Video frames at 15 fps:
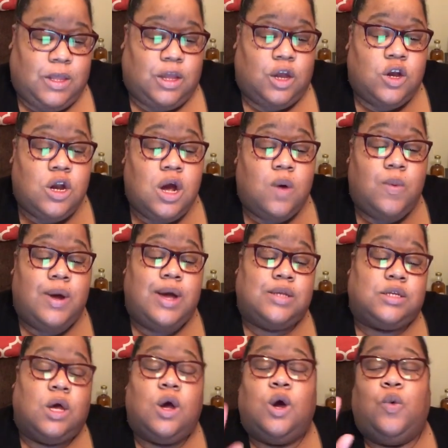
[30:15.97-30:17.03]
you know what?
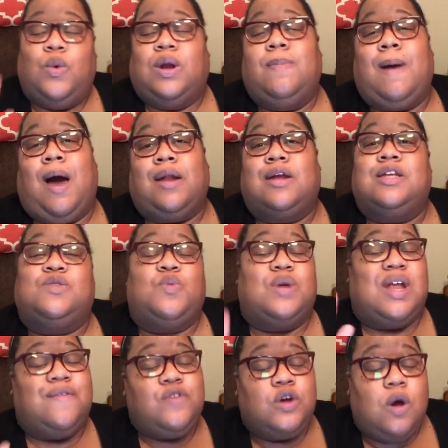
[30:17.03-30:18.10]
What about it? This
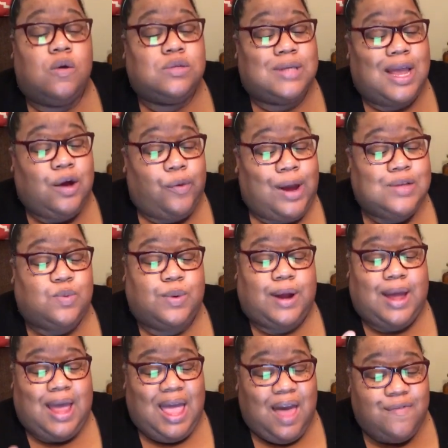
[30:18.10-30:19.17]
whatever you're gonna say, Grace,
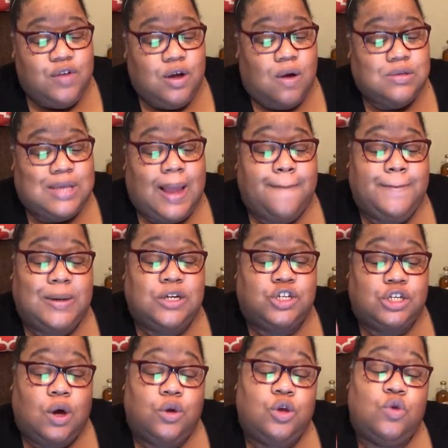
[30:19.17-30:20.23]
whatever you're gonna say, be
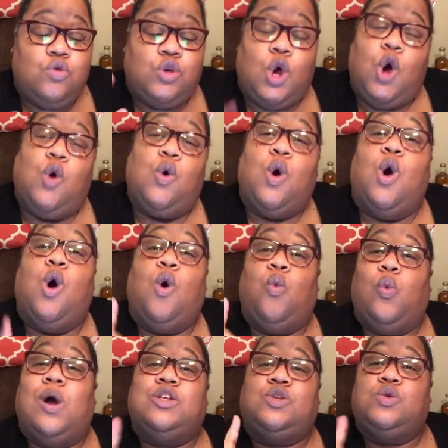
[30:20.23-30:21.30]
sure you know
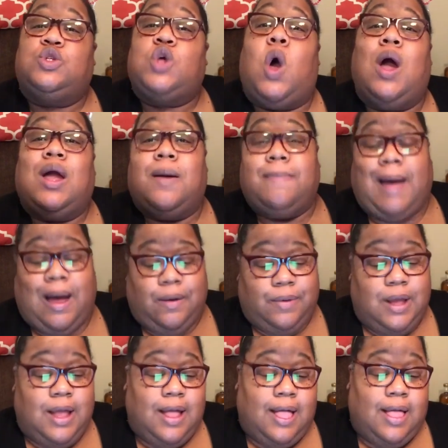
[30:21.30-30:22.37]
what you're talking about.
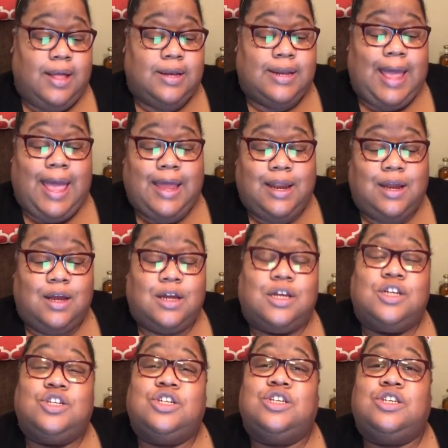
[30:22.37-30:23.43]
Daddy,
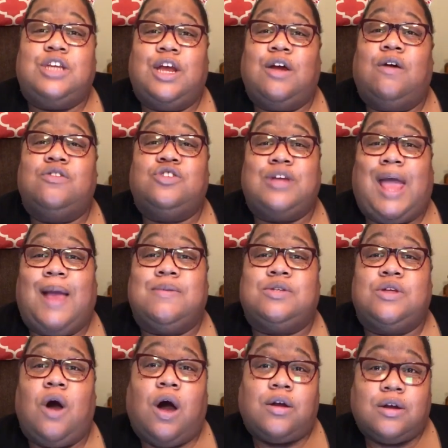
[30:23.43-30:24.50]
She's Daryl James'
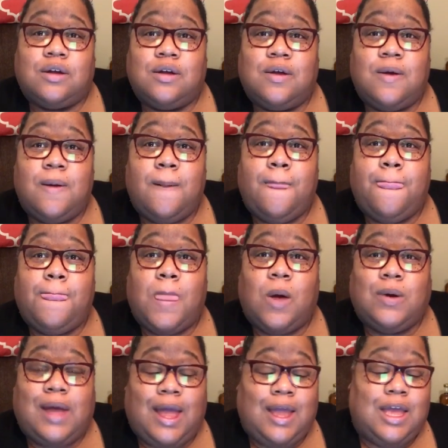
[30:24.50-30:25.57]
daughter.
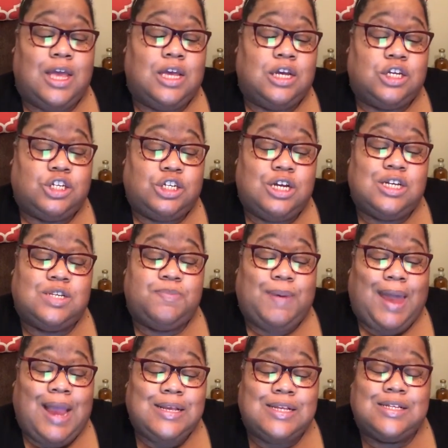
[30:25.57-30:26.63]
Okay? She is
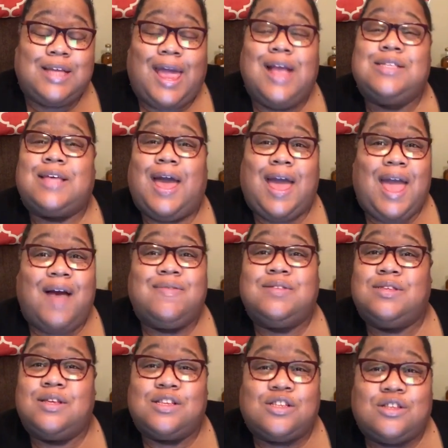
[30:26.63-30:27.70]
Basil Skank's half
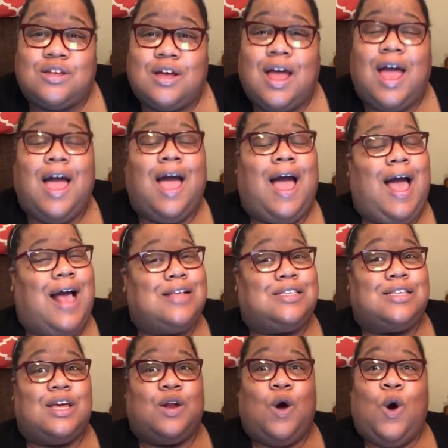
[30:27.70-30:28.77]
sister. I
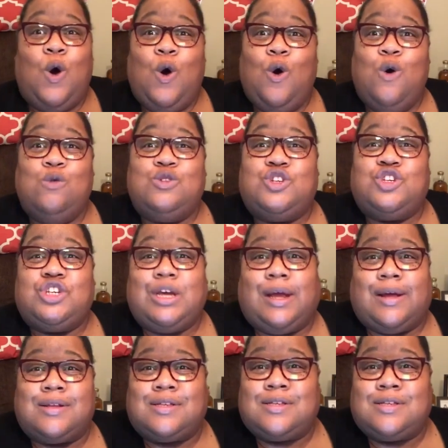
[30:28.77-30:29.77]
said, oh shit.